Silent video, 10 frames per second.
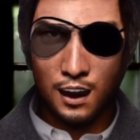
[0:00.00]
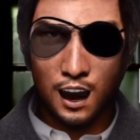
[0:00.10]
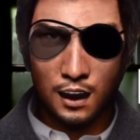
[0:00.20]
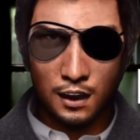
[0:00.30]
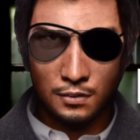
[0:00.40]

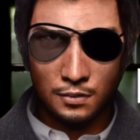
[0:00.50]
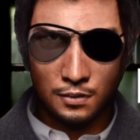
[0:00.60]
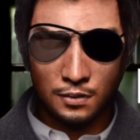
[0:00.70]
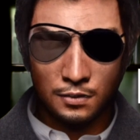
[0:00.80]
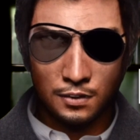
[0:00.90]

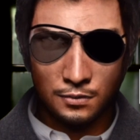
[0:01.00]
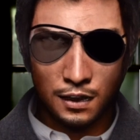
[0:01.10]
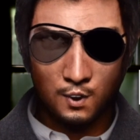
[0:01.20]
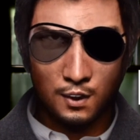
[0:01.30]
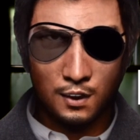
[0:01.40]
Oh, cool.
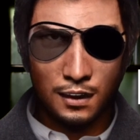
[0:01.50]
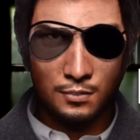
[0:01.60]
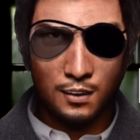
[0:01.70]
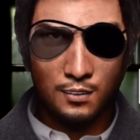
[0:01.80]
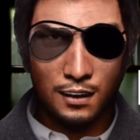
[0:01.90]
Maybe
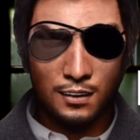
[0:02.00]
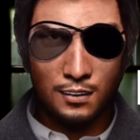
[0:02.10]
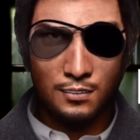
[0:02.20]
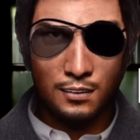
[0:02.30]
Q&A